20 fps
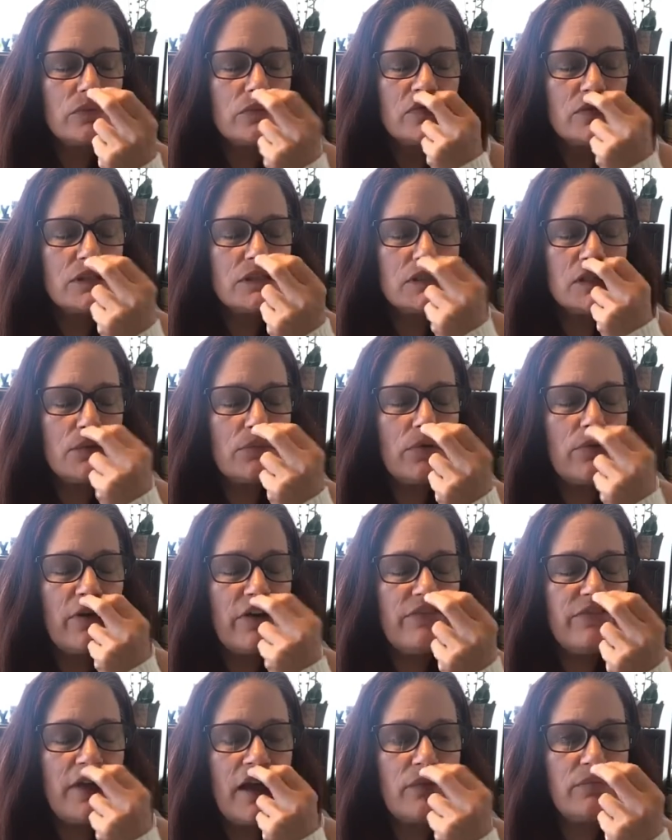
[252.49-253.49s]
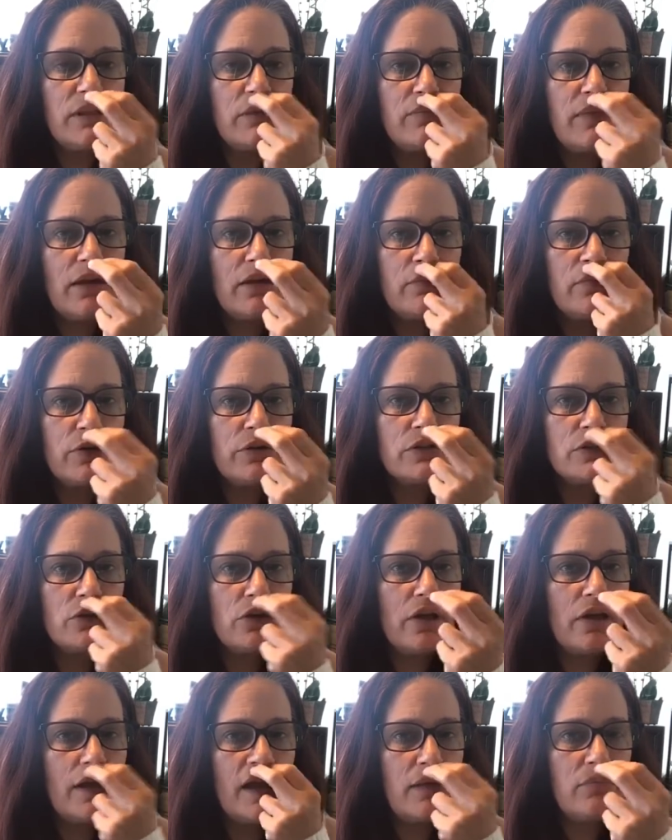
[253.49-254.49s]
Some of my family members
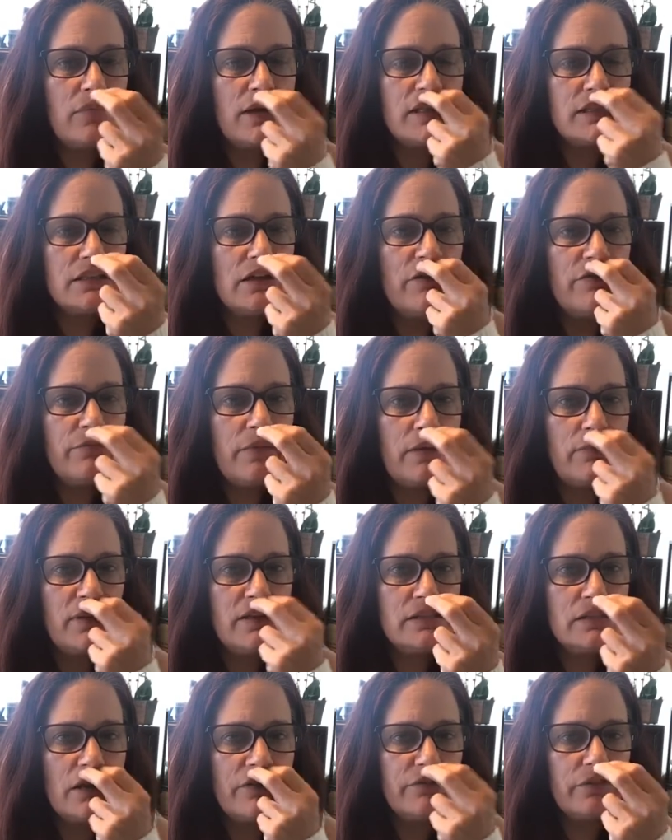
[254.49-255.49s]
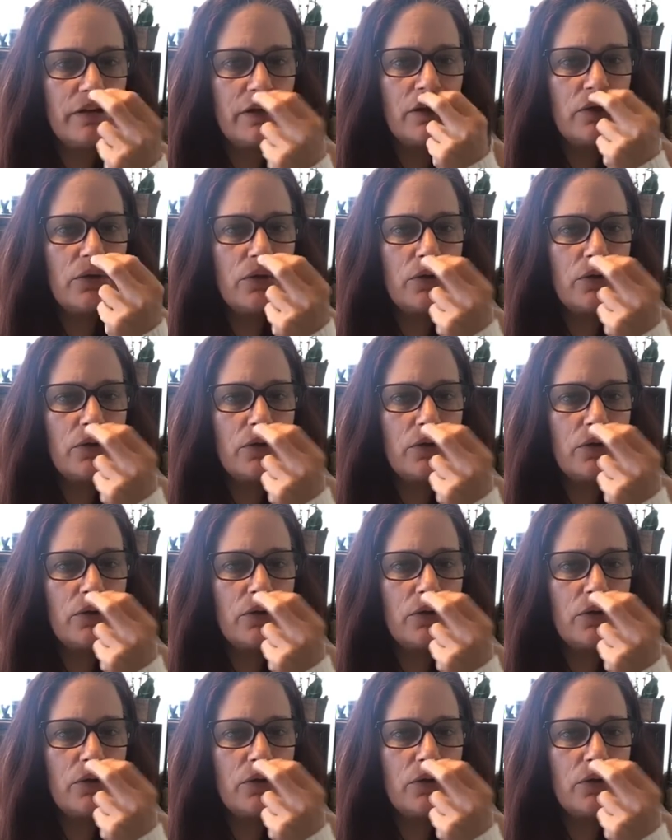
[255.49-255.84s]
and myself might be suffering.